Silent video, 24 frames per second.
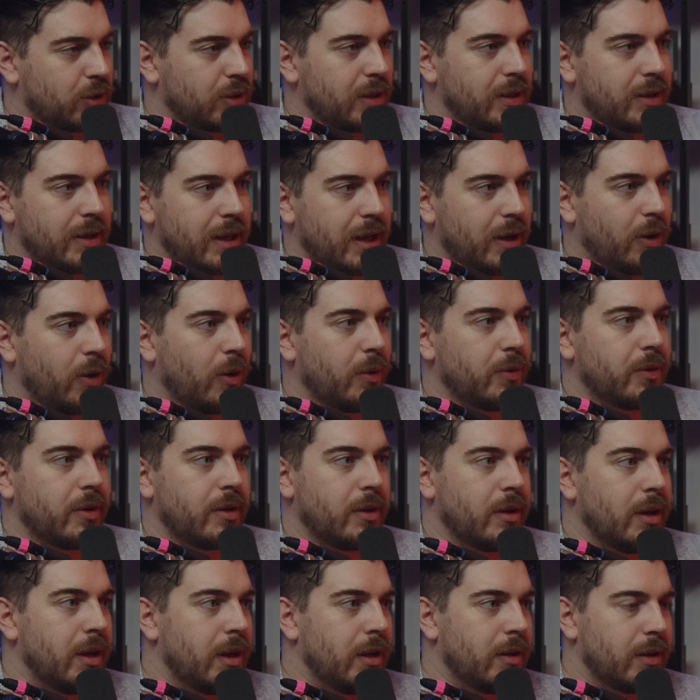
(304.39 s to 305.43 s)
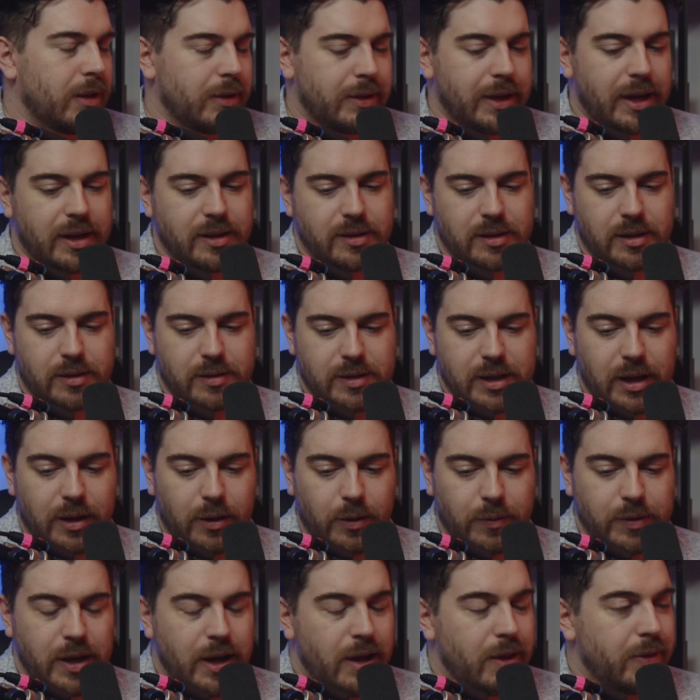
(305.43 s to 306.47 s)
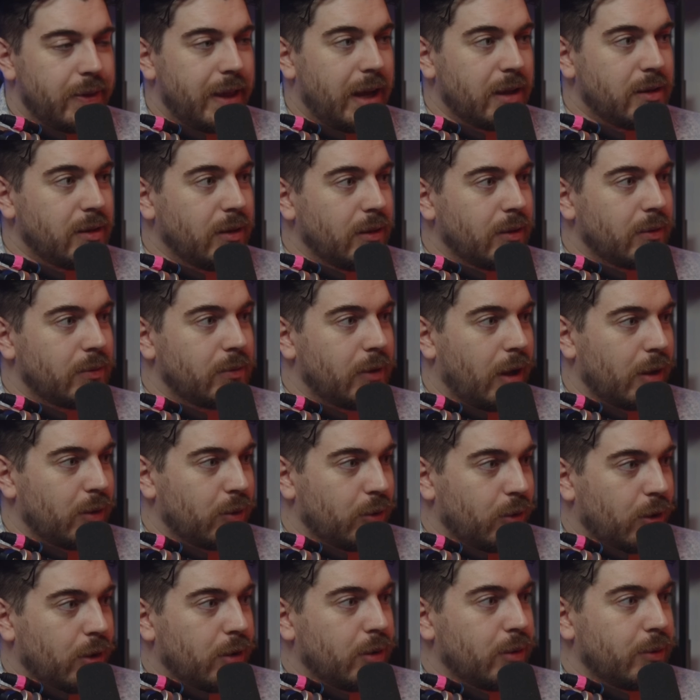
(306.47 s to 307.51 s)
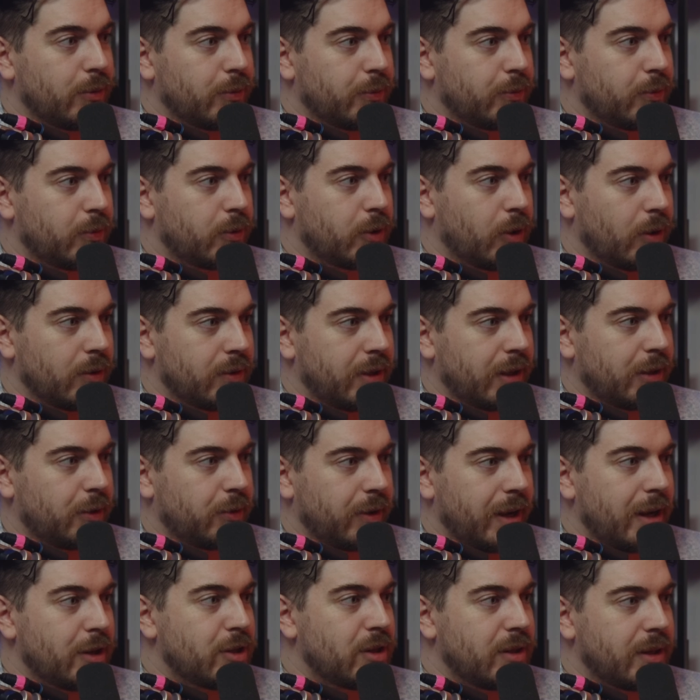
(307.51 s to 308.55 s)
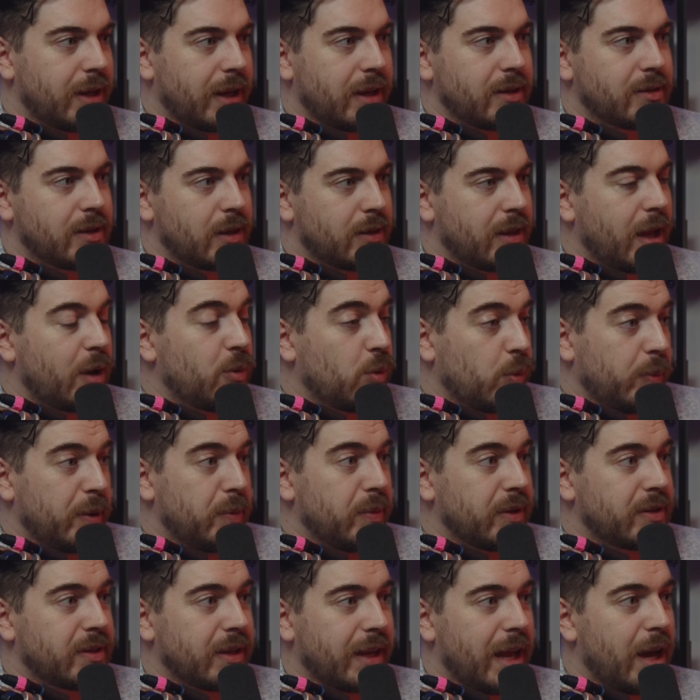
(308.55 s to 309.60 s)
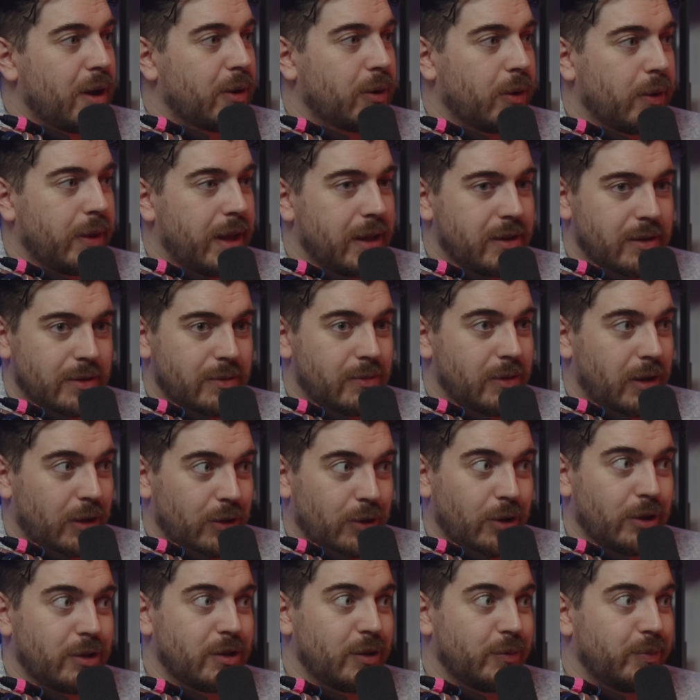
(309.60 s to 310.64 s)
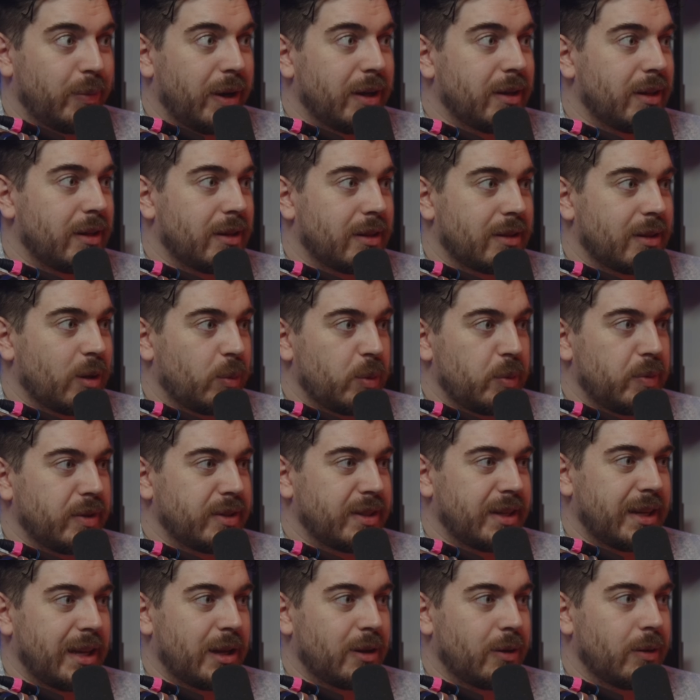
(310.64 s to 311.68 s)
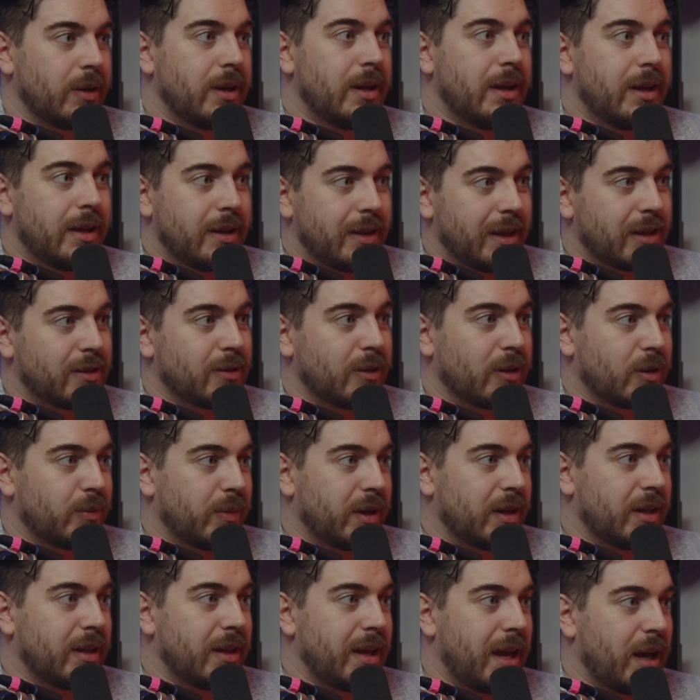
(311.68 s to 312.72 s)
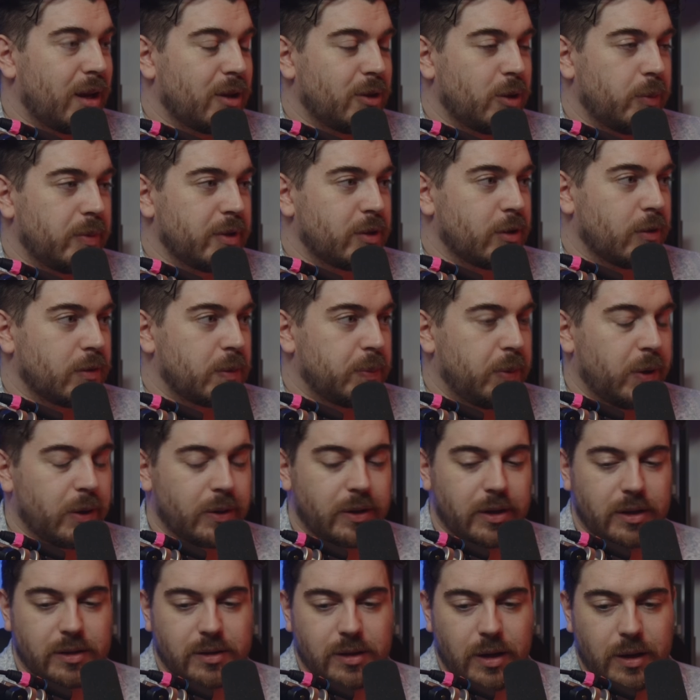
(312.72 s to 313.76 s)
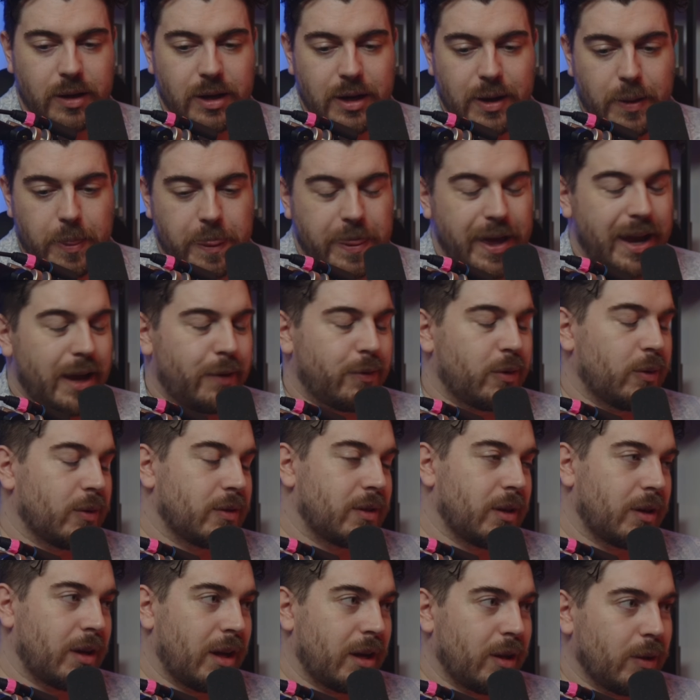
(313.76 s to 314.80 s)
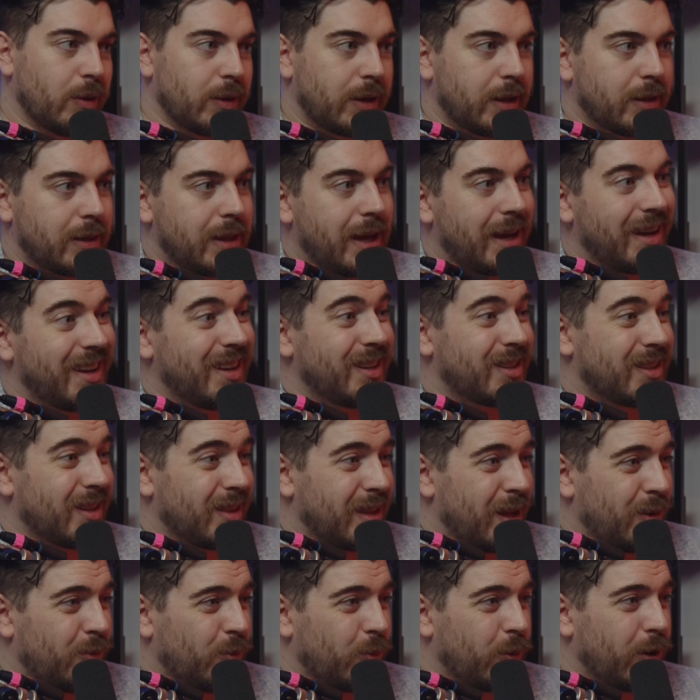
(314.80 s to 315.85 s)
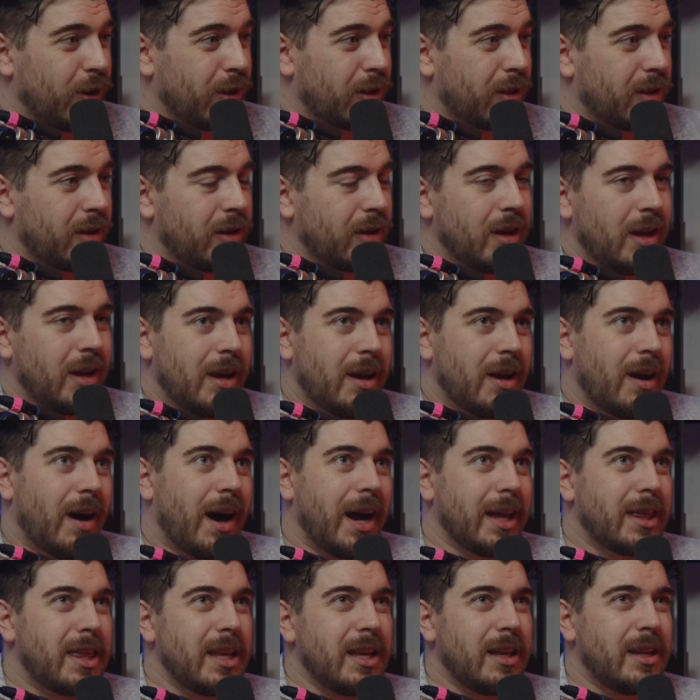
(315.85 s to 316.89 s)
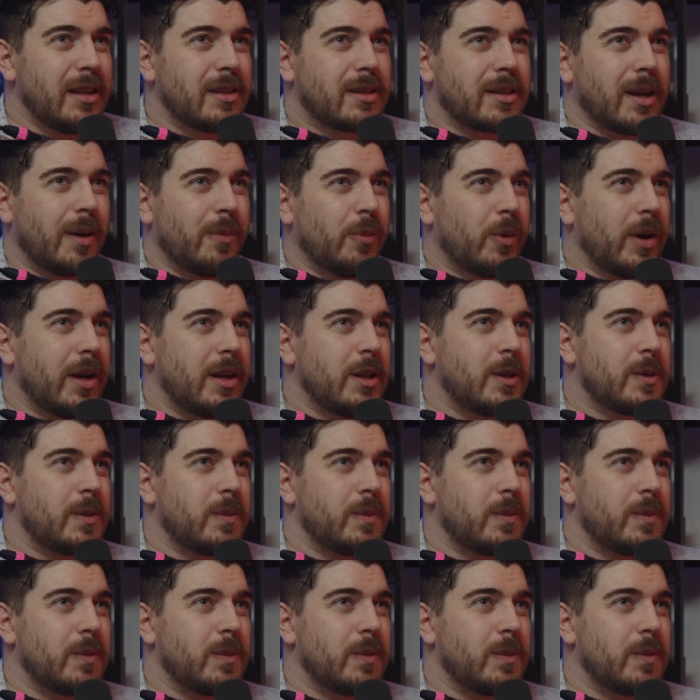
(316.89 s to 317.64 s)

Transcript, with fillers: there on the, the days itself. That's a, a lot of content creation days that they will be missing out on. That's a lot of money that they'll be missing out on. That's a lot of money out of Ubisoft's pocket. So they have to also kind of look at that. Is it then worth it? I think in some ways